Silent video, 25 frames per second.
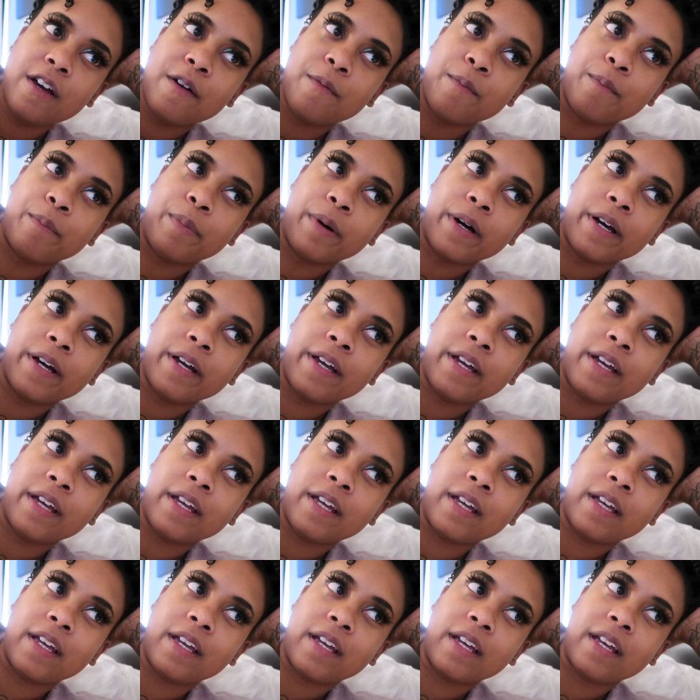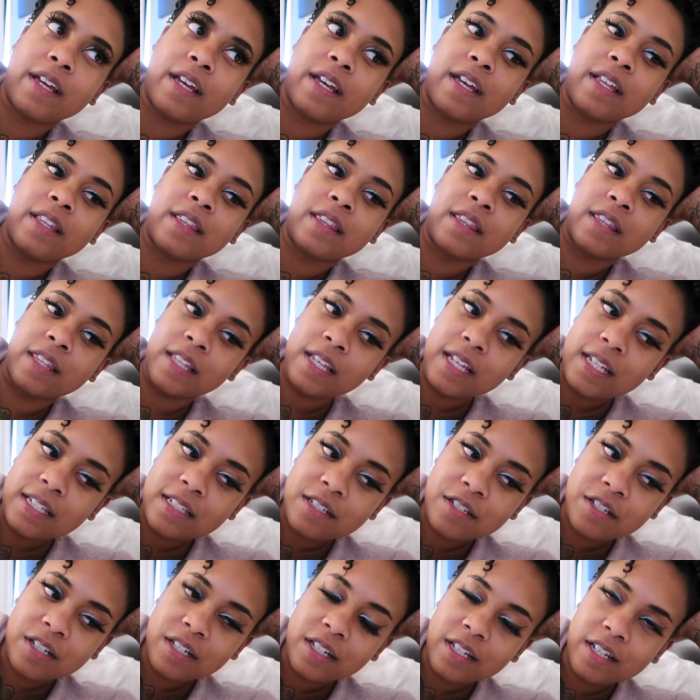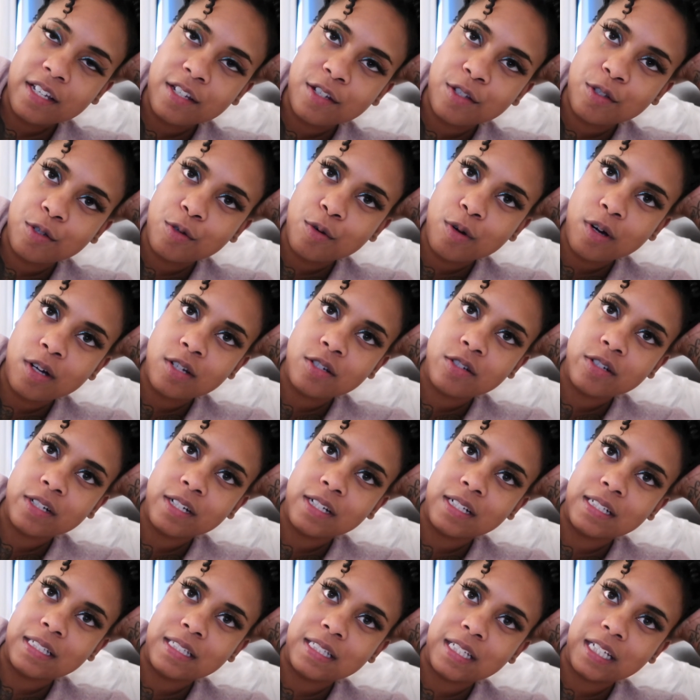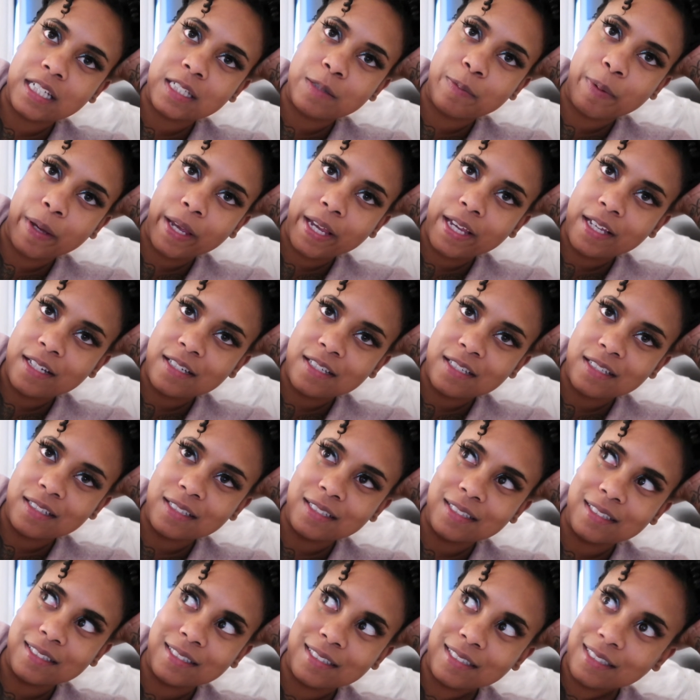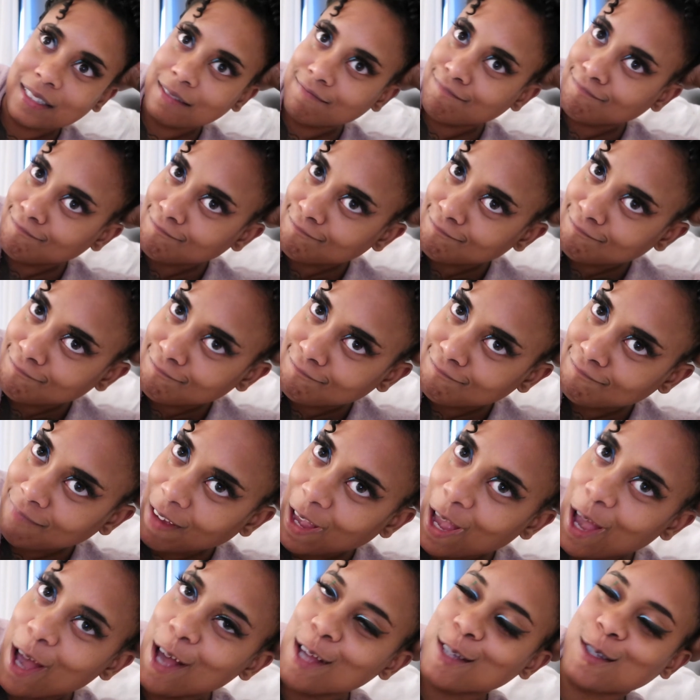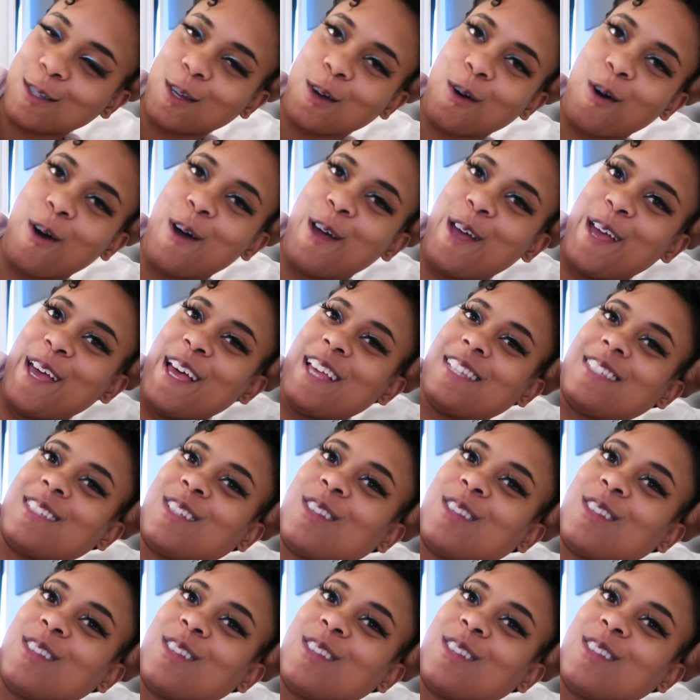but this shit is 206 pages, so it's